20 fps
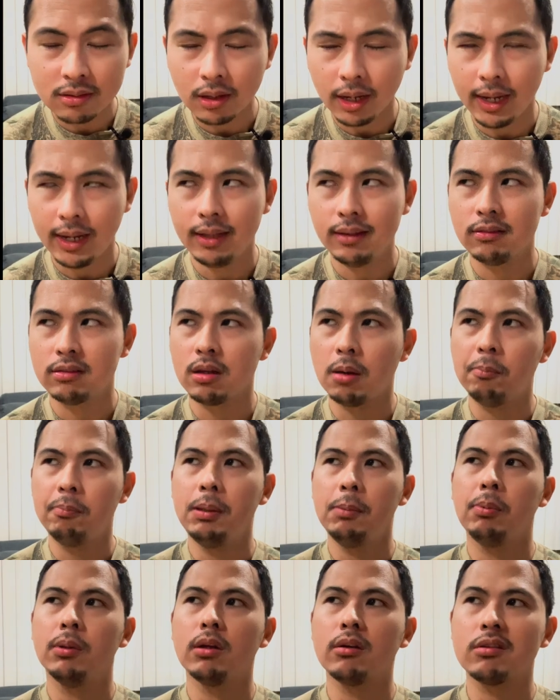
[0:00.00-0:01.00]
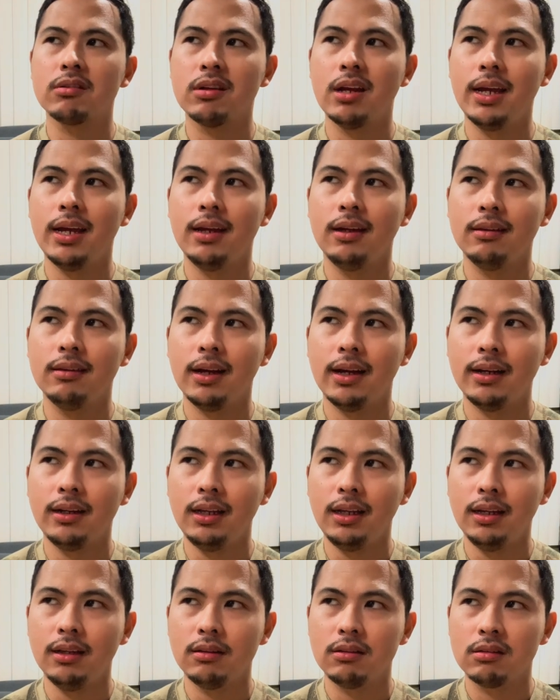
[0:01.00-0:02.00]
and some people are saying that
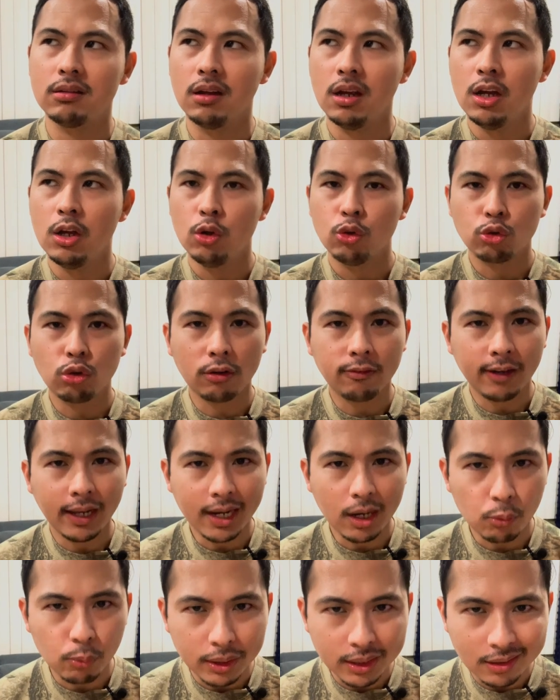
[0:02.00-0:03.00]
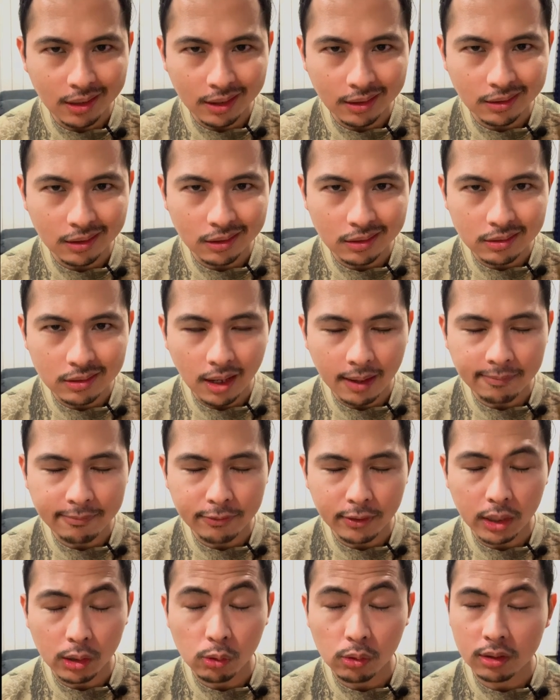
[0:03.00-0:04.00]
it's sort of like a redundant type
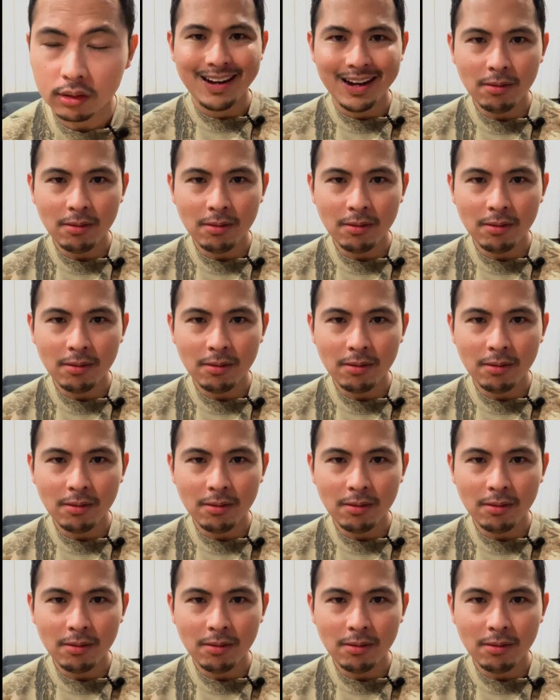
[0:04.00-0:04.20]
fragrance.